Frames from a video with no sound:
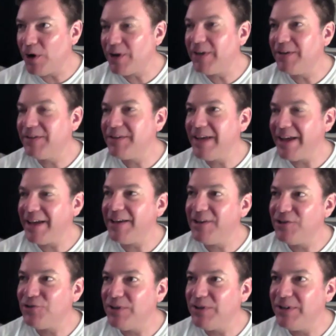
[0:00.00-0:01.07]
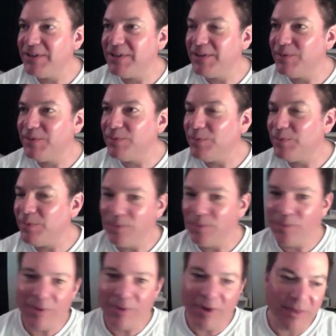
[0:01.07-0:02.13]
in tech industries and
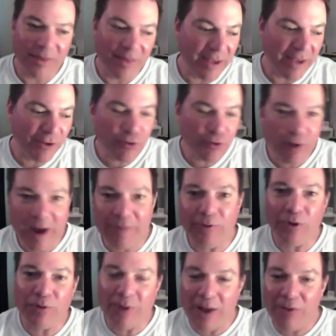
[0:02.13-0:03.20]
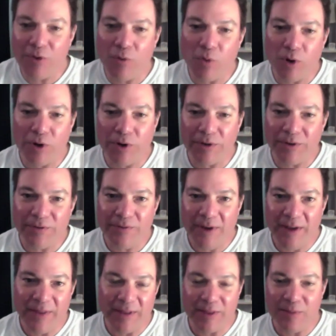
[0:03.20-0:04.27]
they travel around the world and find
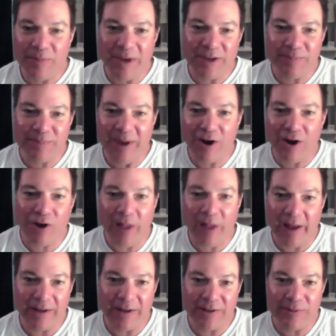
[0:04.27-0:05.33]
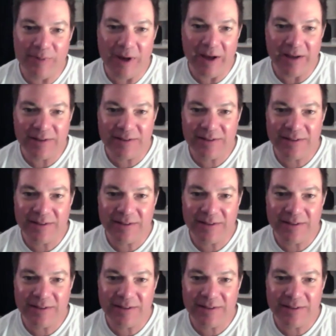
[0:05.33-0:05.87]
like the best paragliding spots. And